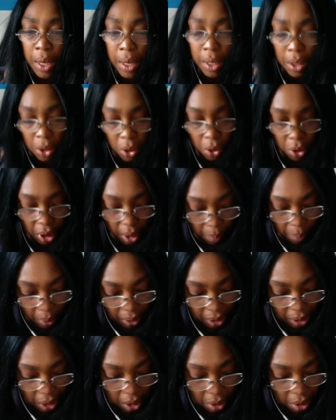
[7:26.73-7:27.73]
So
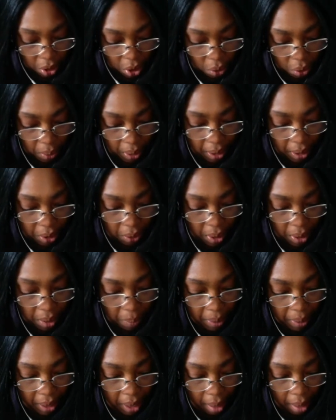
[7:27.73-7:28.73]
somebody new is going to
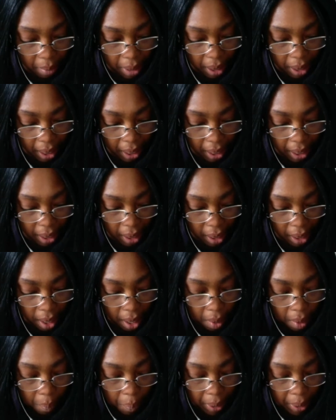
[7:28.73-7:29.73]
be coming in,
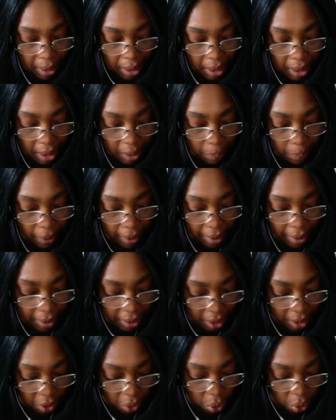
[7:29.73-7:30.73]
but this
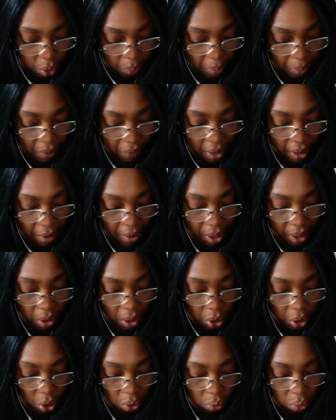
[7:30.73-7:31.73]
person could be very
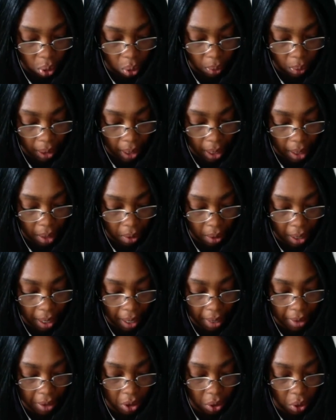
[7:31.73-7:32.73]
controlling.
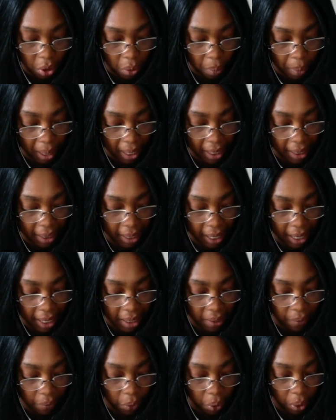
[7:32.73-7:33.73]
Okay, so you might get
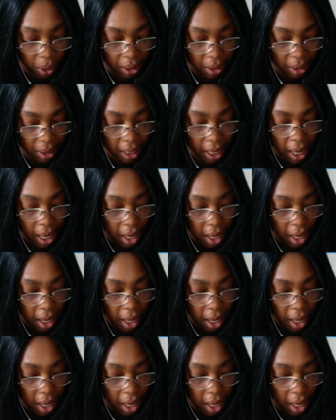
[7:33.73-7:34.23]
divorced.